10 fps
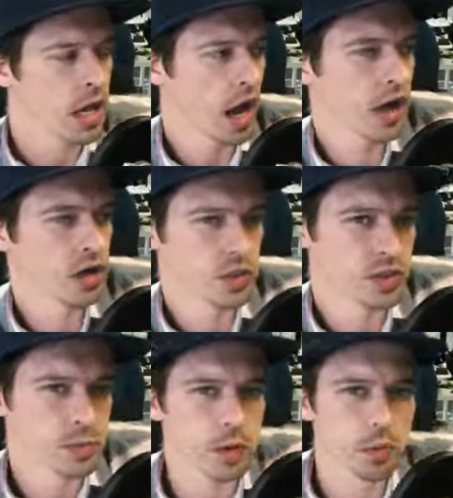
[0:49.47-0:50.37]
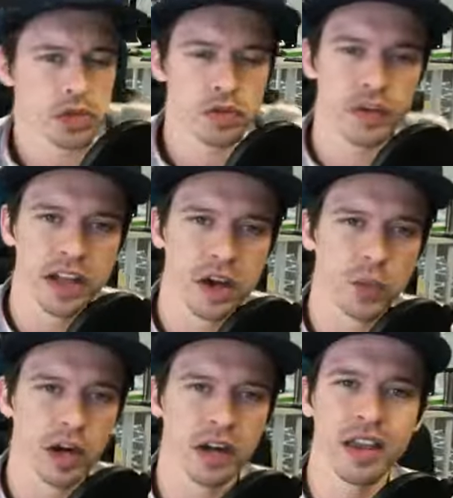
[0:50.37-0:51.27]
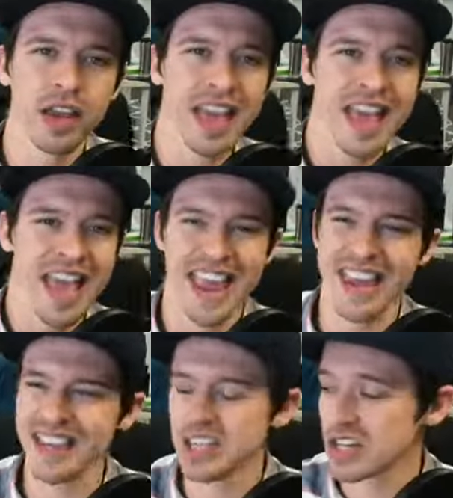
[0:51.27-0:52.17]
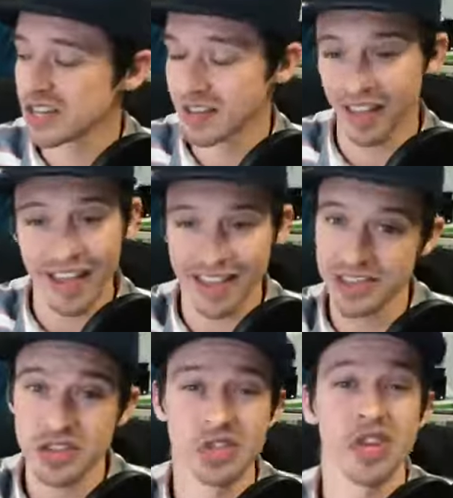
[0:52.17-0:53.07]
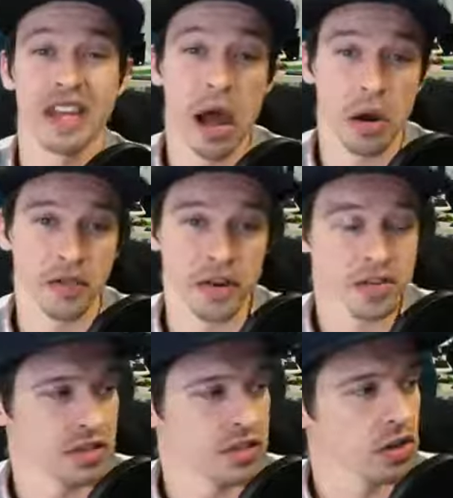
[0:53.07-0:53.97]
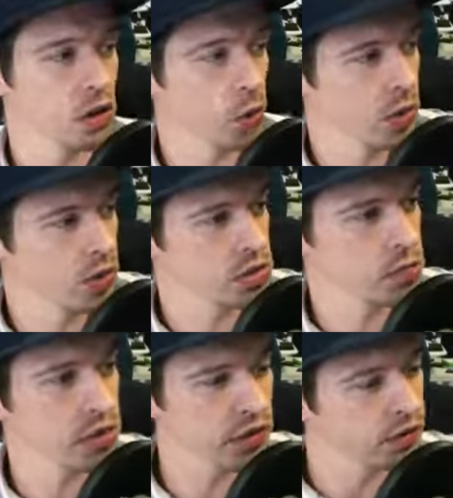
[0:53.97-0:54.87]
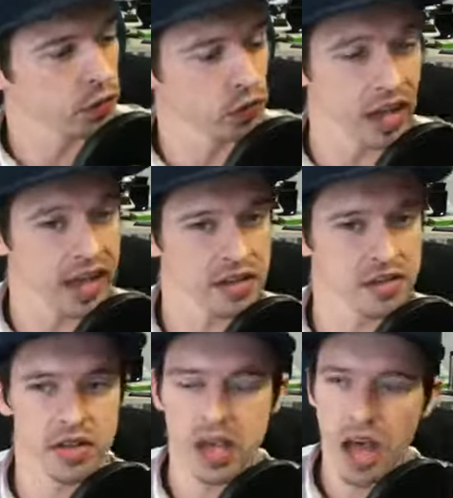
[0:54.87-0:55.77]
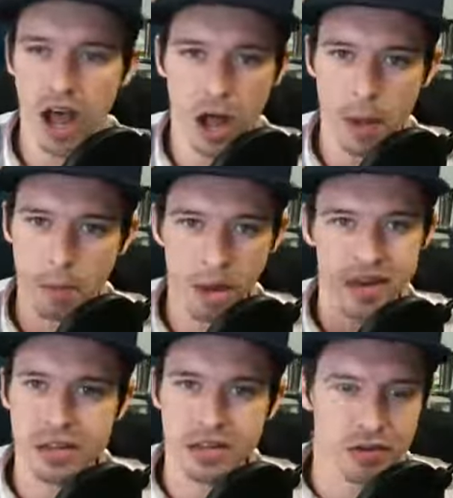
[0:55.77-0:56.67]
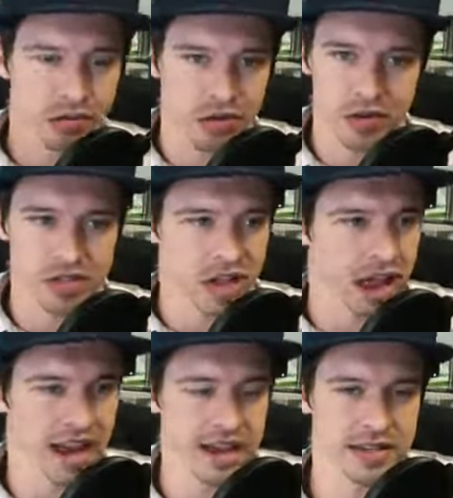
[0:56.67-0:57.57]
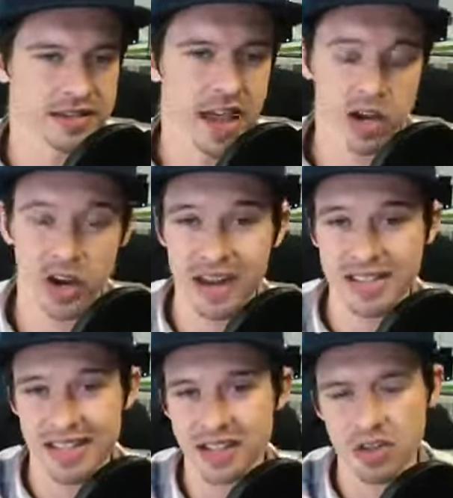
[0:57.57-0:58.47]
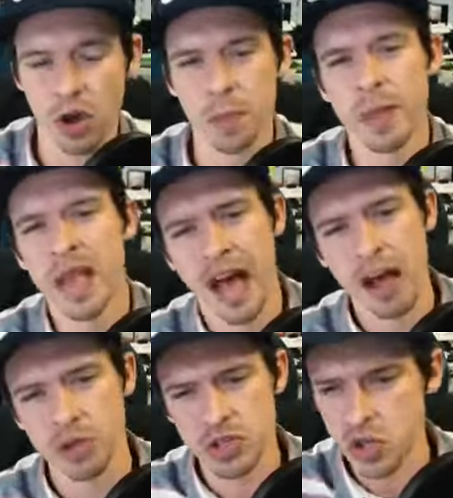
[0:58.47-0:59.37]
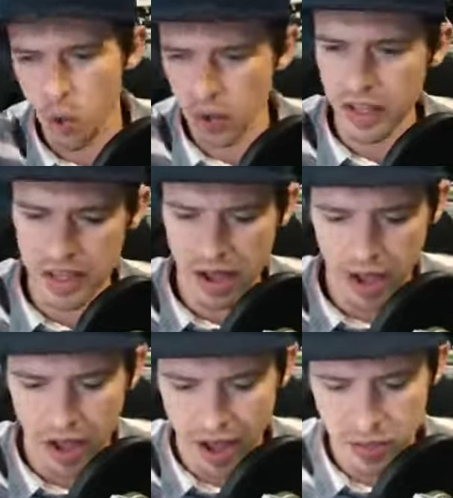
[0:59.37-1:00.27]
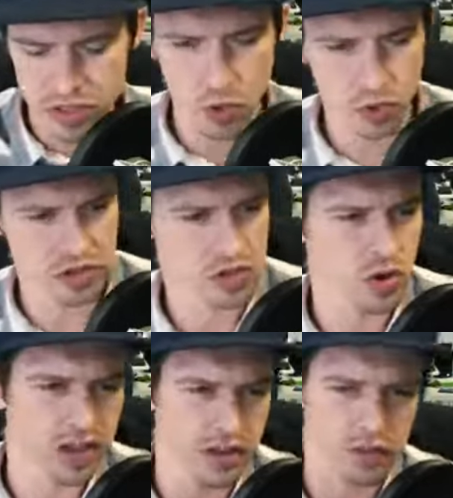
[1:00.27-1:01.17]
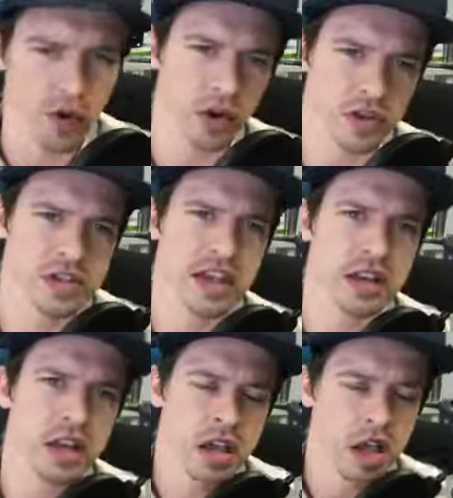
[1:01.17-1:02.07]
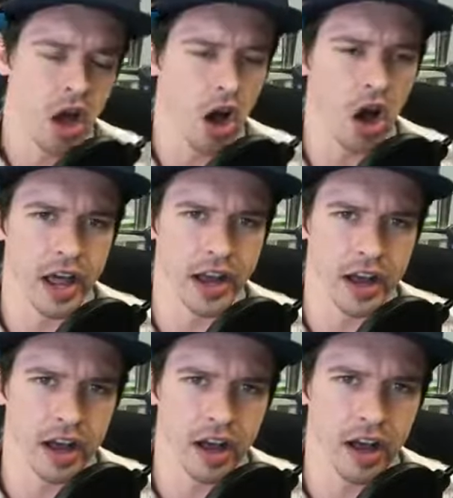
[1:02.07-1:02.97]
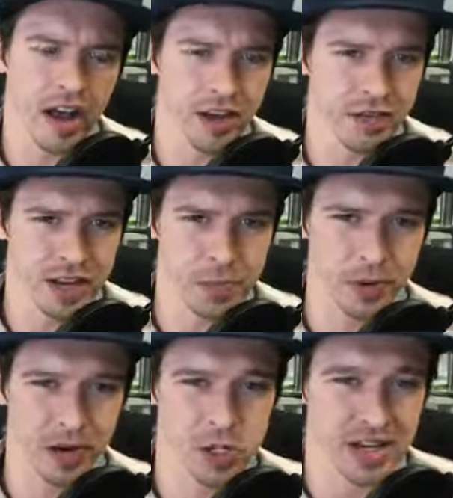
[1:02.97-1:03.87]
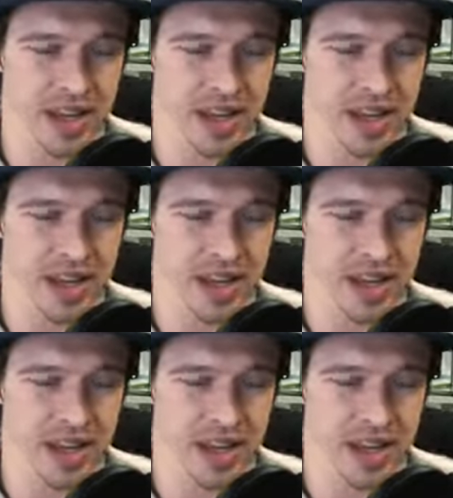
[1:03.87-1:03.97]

doing some commercial video work, and it just took it out of us. And so we were just putting in full days, Monday through Thursday, and it just got crazy. And so I was totally distracted, focused in on video production, and